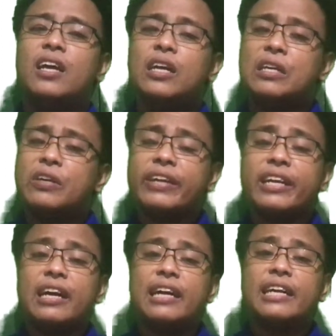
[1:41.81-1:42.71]
Greek
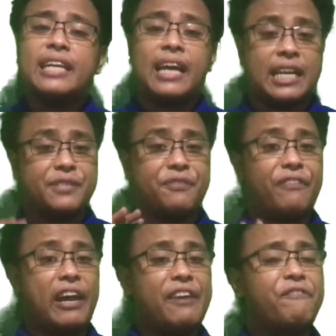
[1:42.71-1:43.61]
art has
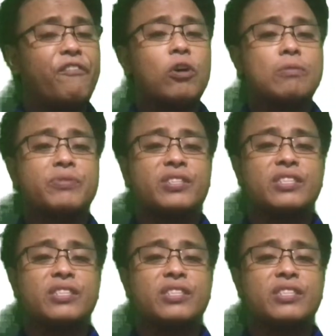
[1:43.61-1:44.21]
5 forms: